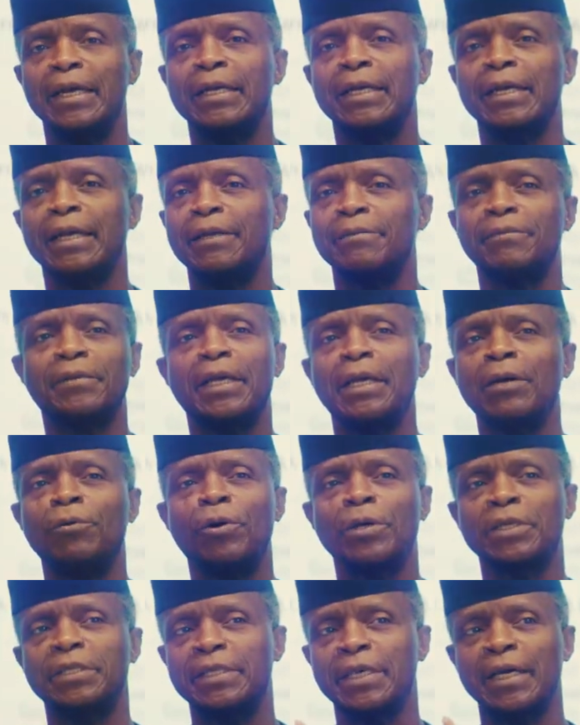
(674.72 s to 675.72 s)
It
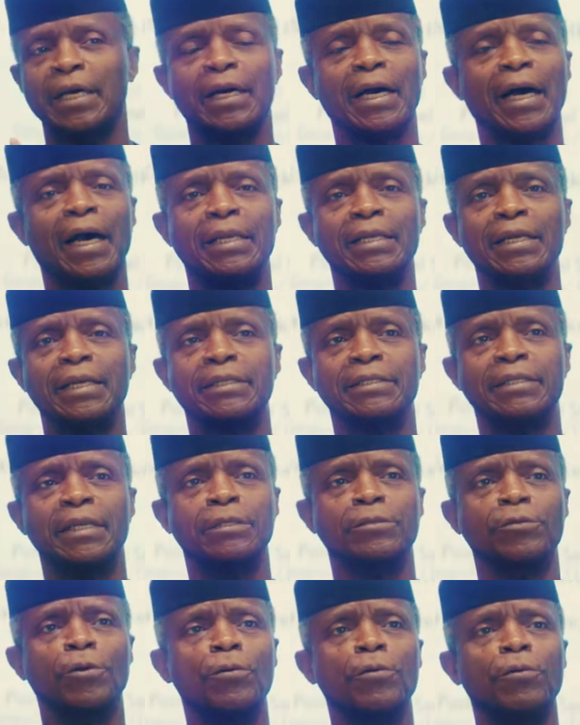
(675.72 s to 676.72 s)
was Alex
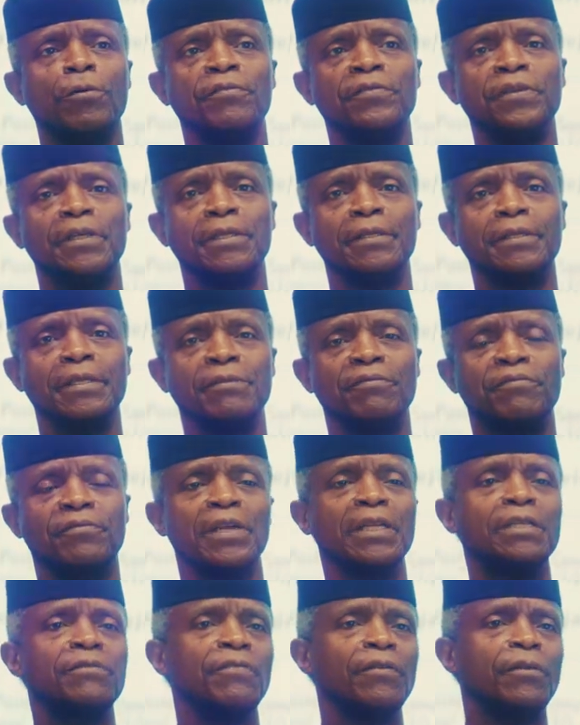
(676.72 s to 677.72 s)
de Tocqueville, the
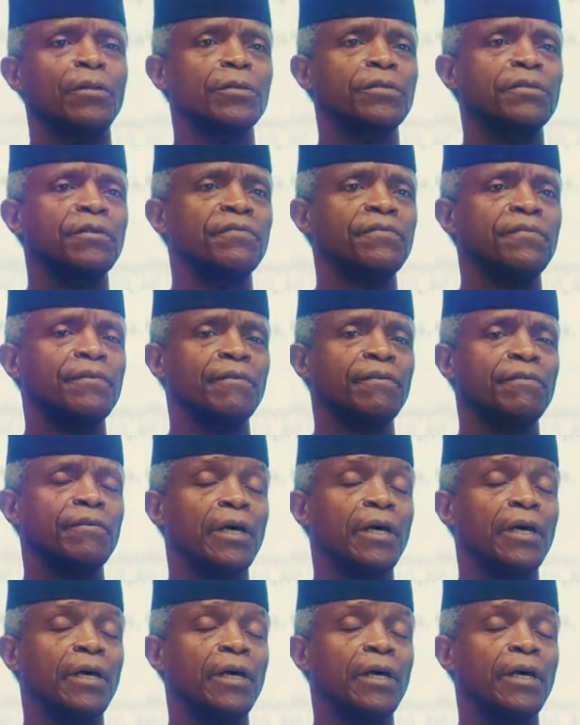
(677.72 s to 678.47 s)
French philosopher,